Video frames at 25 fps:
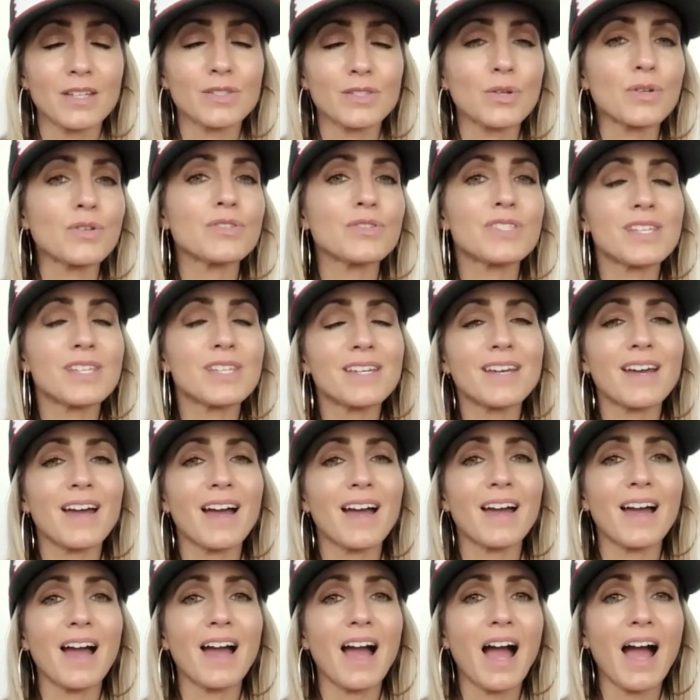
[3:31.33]
So you see,
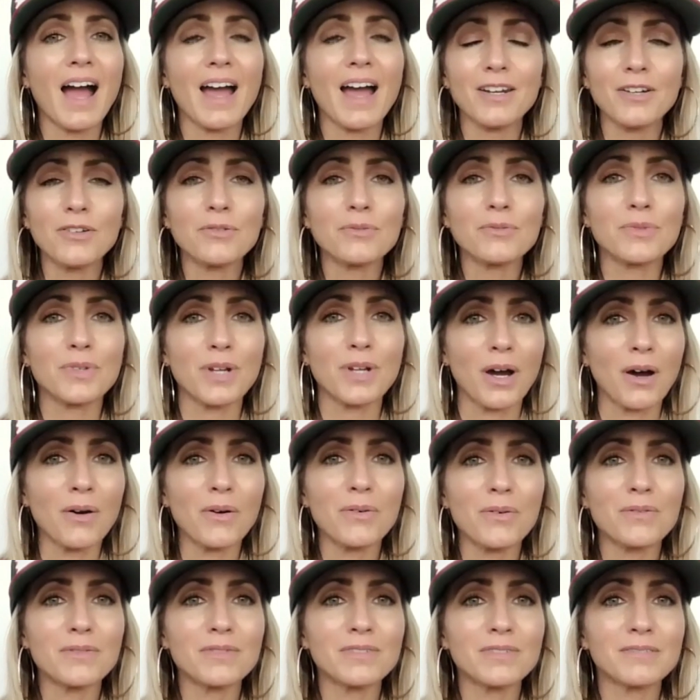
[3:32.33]
I don't
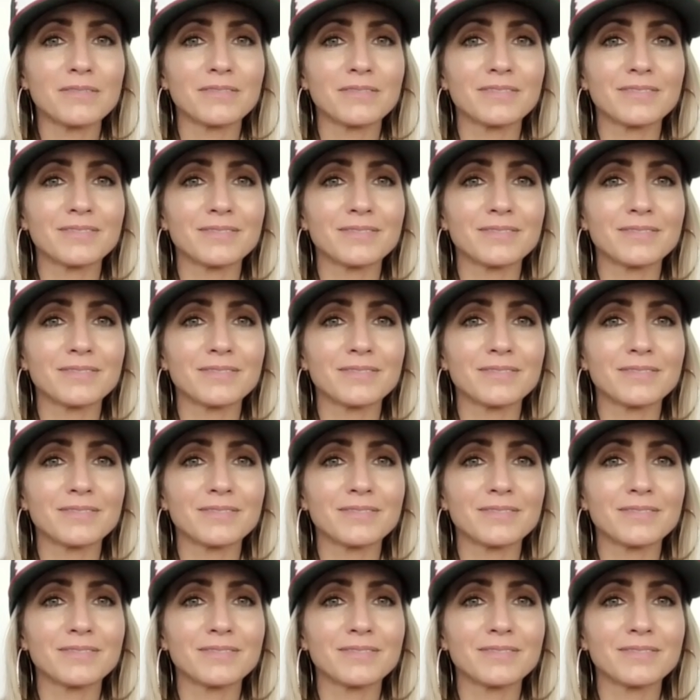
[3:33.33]
know